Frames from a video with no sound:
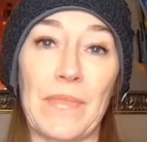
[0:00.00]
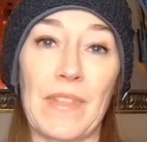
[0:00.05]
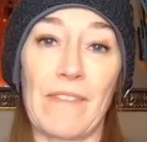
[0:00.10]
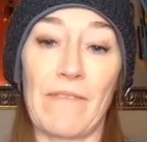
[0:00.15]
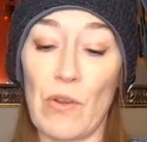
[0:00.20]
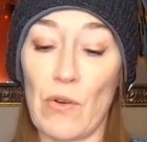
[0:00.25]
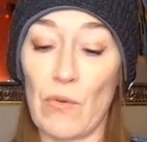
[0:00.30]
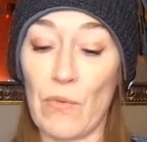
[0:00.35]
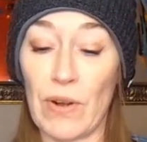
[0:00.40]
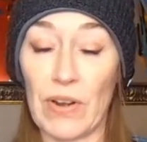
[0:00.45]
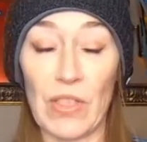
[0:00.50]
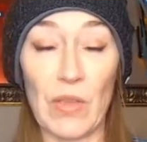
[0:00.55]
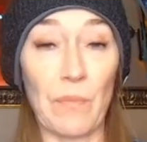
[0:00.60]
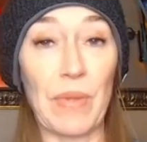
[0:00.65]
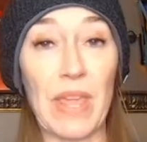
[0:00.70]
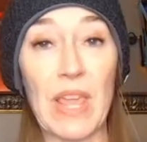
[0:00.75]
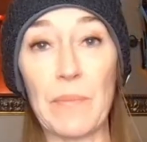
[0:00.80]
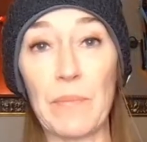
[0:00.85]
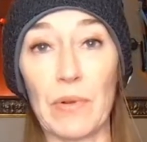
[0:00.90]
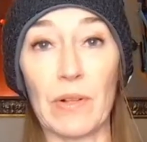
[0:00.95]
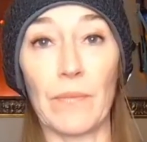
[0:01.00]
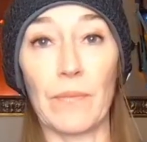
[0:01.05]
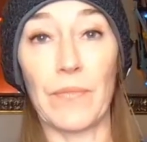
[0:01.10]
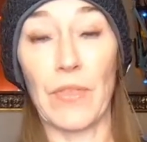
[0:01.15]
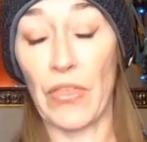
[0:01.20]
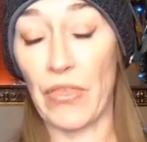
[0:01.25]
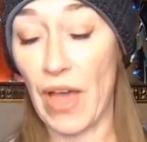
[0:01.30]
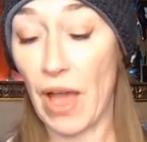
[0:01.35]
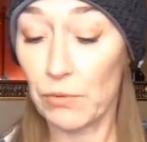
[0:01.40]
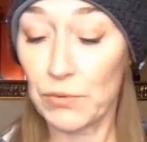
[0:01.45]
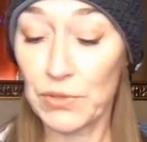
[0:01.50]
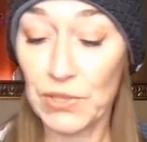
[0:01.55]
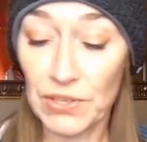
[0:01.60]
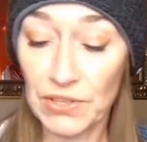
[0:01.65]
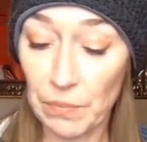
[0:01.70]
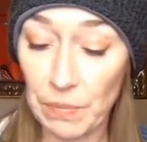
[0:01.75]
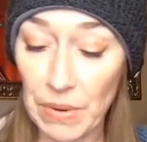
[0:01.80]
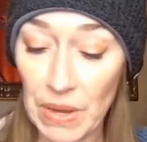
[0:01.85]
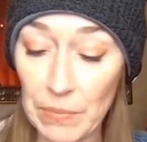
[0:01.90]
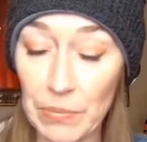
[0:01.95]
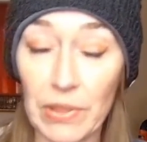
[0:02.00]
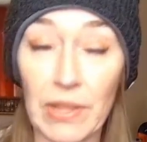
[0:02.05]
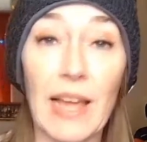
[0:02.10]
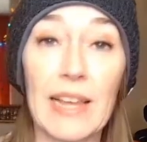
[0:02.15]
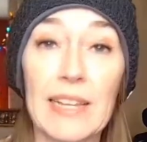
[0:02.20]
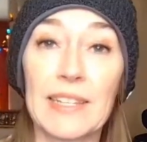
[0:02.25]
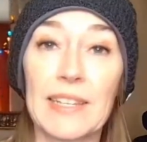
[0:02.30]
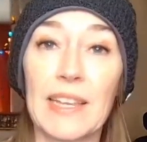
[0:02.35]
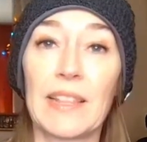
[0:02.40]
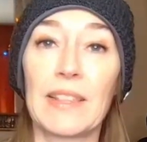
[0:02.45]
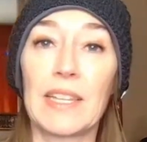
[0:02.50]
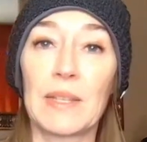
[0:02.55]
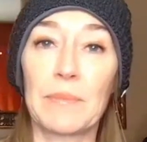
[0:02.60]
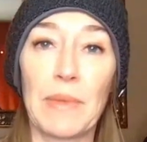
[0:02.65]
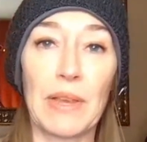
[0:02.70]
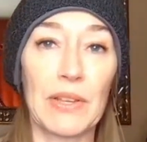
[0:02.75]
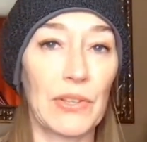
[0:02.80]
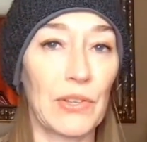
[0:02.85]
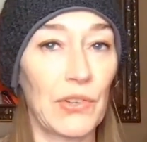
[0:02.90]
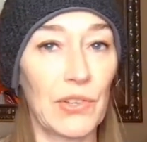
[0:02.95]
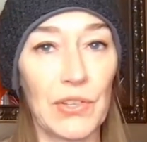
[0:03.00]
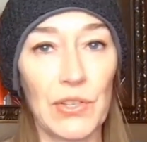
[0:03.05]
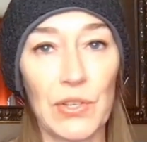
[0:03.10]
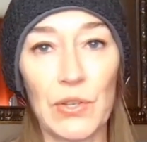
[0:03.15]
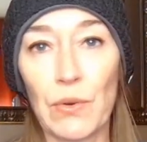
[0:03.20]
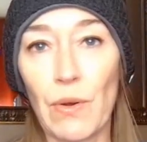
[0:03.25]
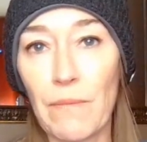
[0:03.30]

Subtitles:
If you're one of the people, the thousands of people that I sent these messages to,